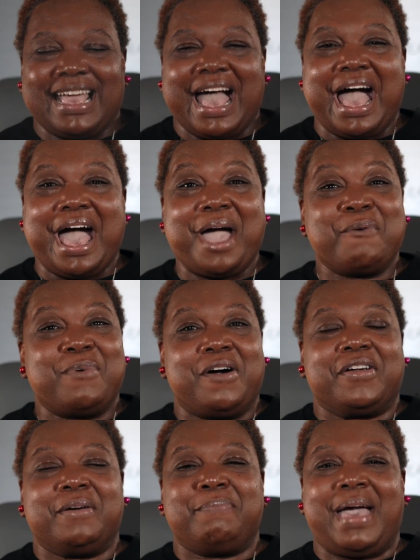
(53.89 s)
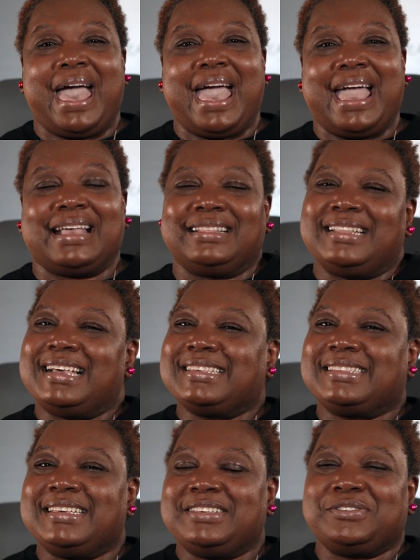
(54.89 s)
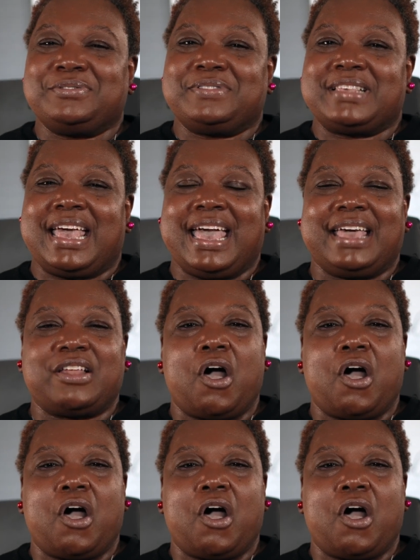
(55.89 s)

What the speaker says: Hi, welcome back. Lesley Suzette,